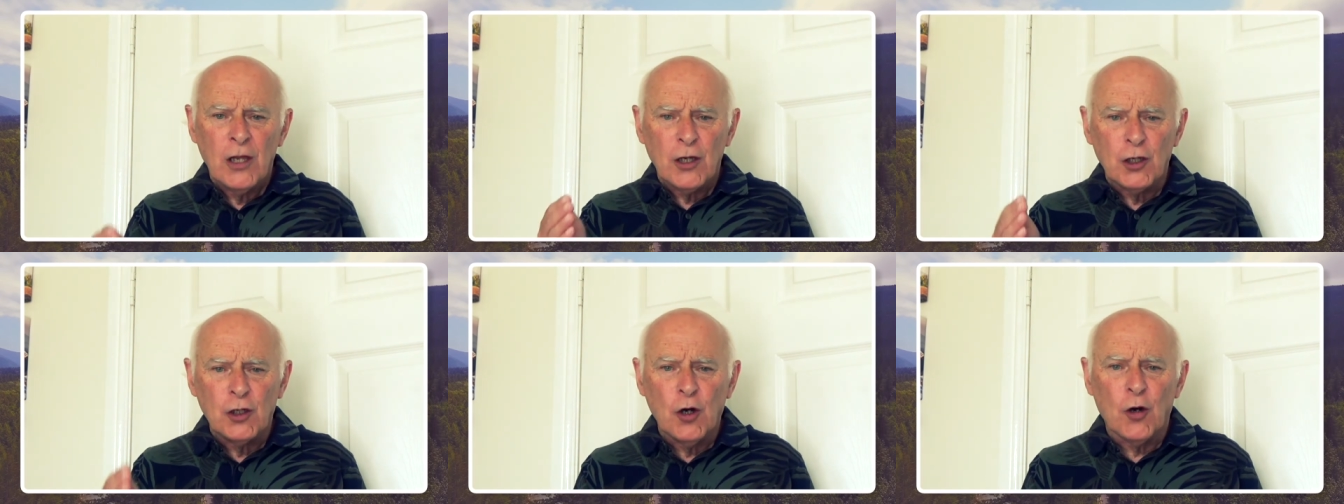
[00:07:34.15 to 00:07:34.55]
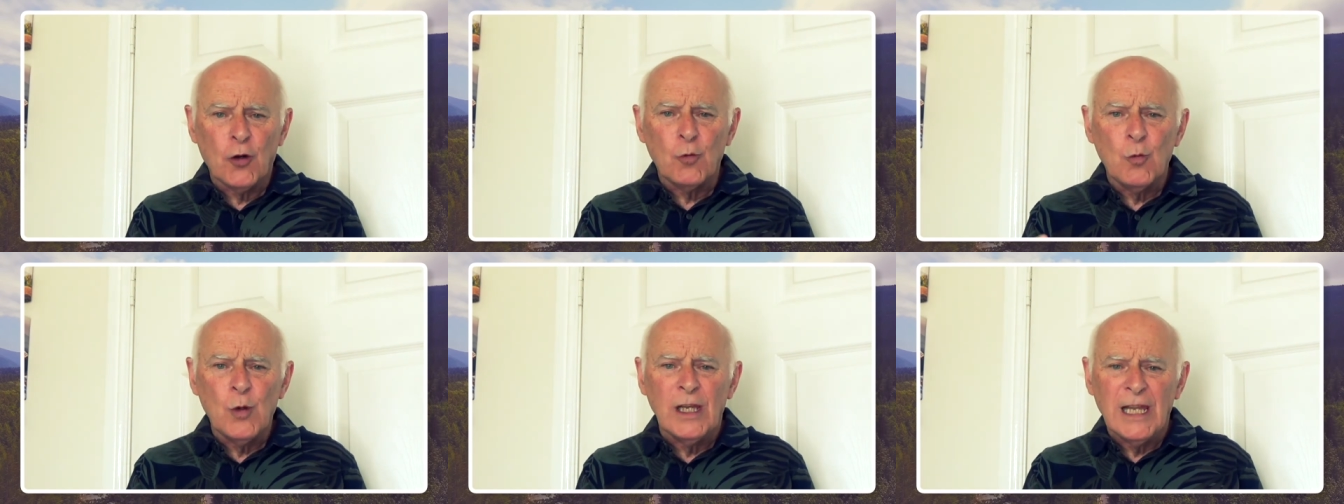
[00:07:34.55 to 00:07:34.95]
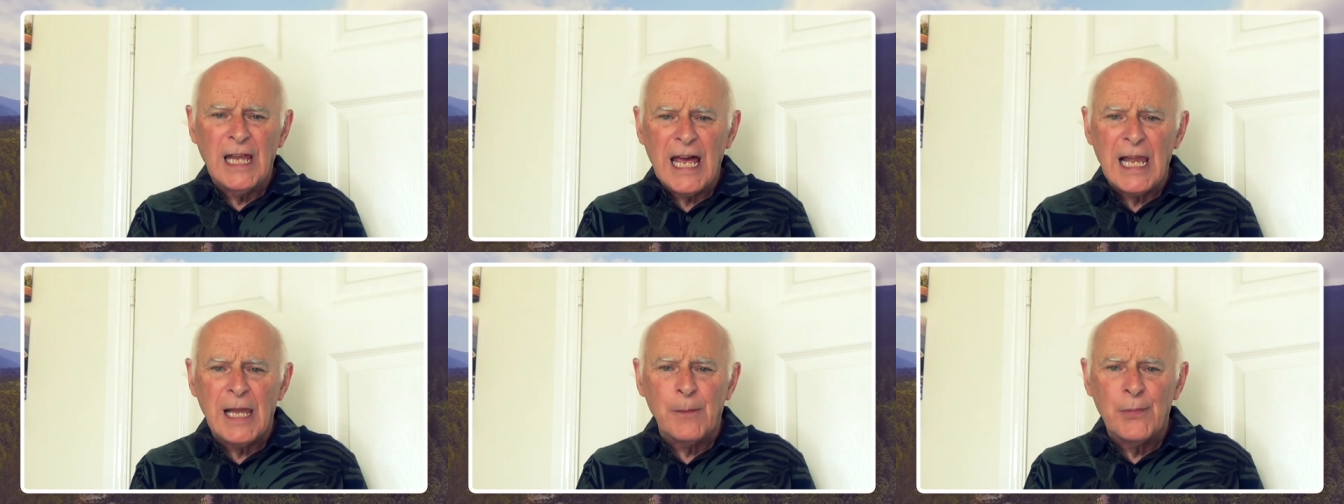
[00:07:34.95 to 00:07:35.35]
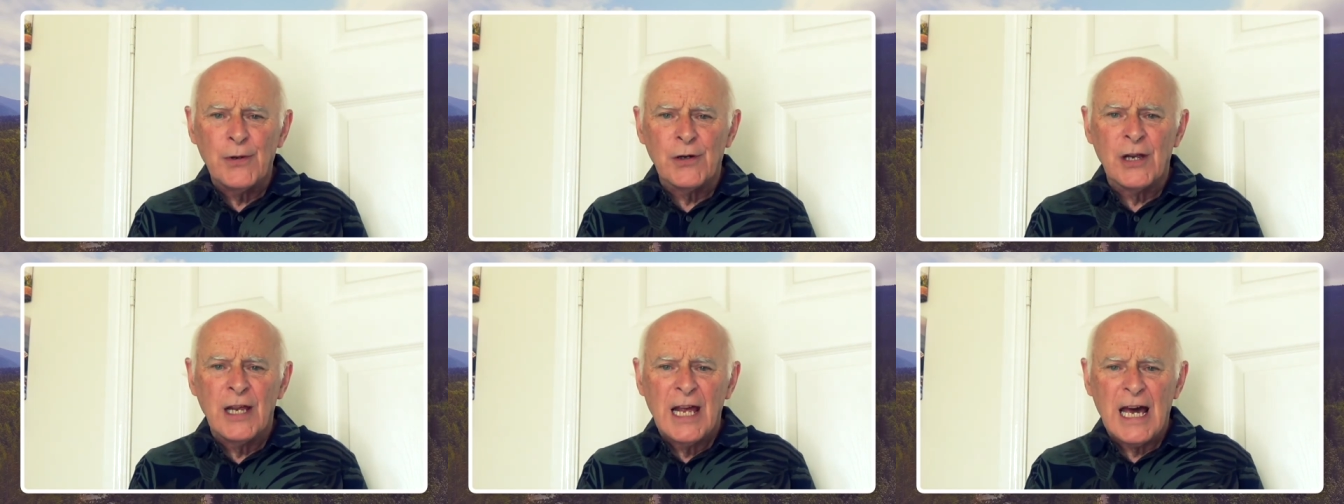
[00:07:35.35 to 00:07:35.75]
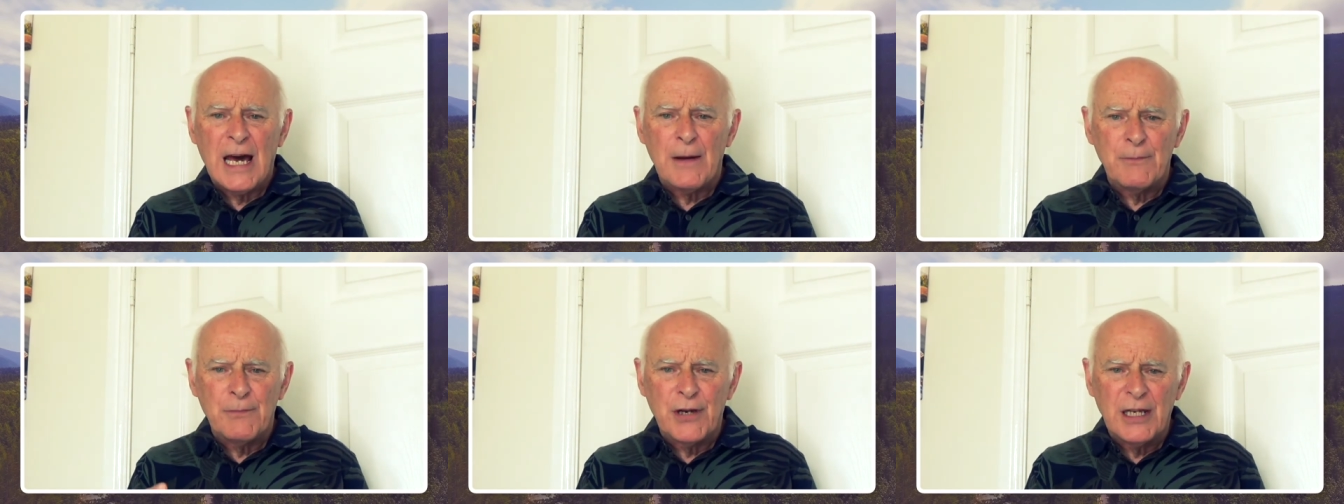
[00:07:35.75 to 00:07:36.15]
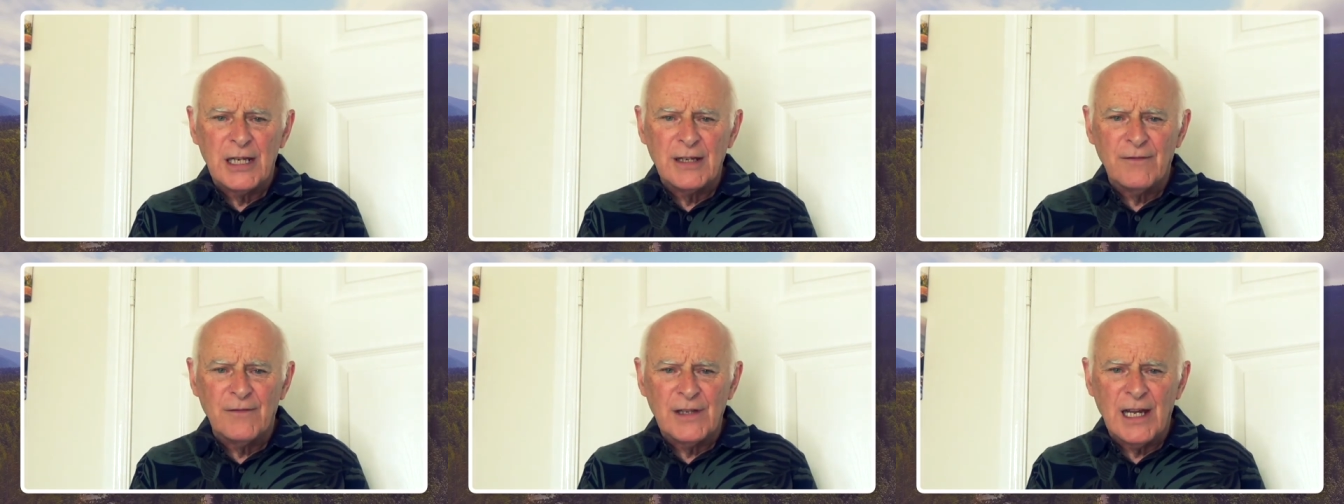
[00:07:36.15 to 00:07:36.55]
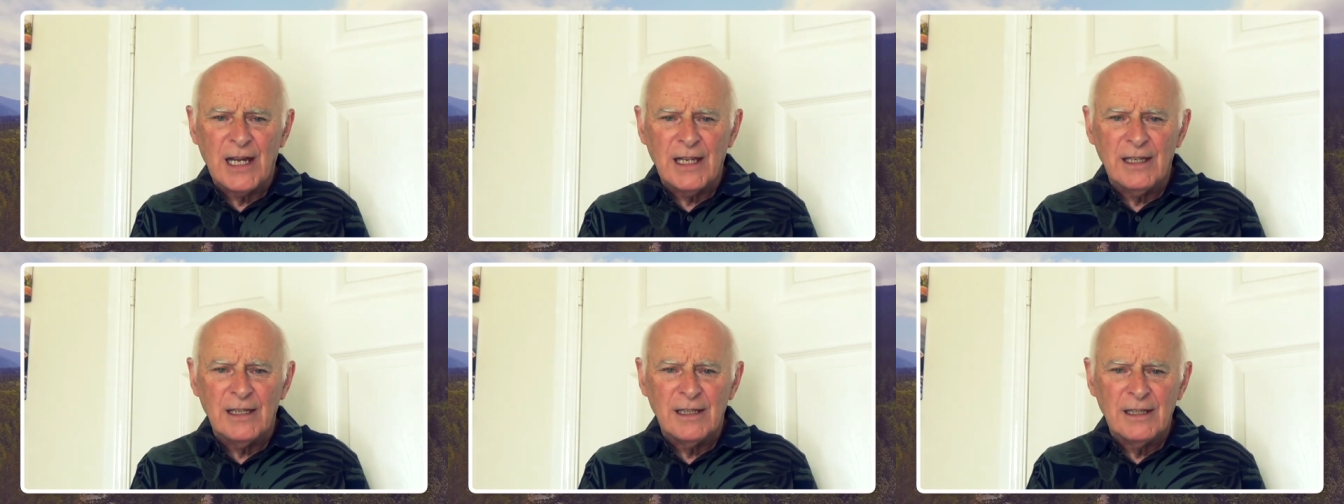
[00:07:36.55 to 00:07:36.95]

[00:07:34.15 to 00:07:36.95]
God will help her at break of day.